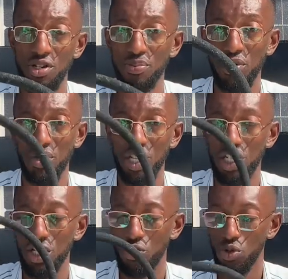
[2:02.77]
drip
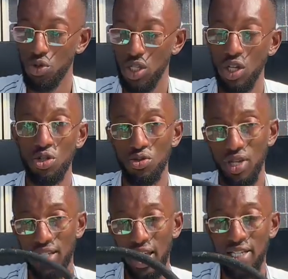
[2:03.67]
irrigation hose
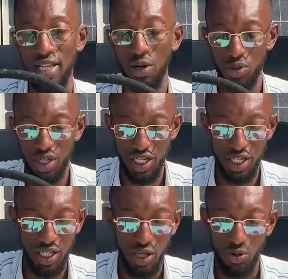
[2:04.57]
to the size that we
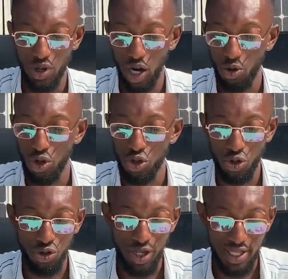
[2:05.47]
need we are going to
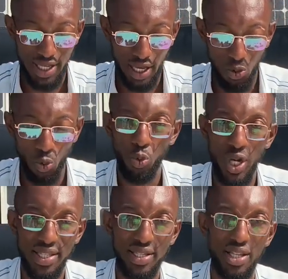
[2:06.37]
create a
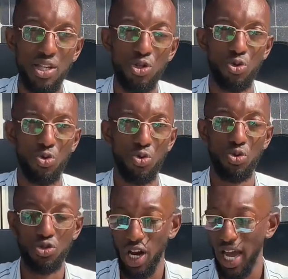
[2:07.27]
weight to
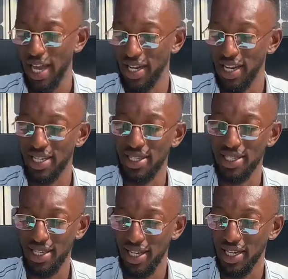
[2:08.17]
try and then
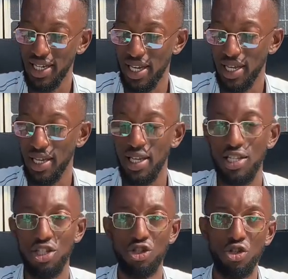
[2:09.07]
sink the
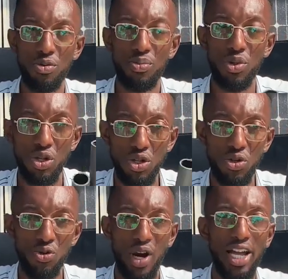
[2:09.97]
tube
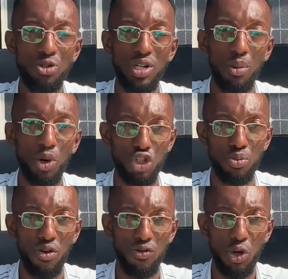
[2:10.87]
right to the
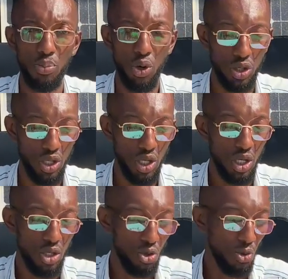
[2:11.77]
bottom of your pond
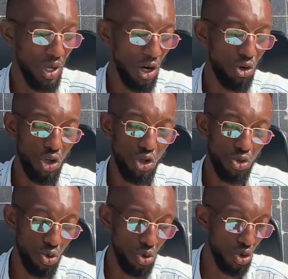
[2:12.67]
so we are going
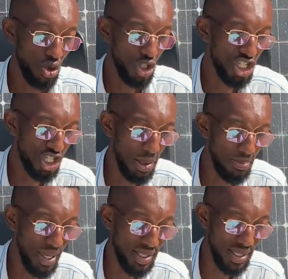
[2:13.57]
to
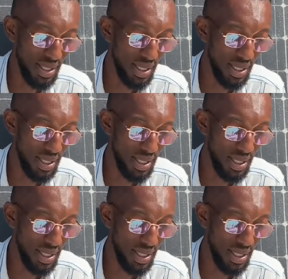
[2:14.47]
shape it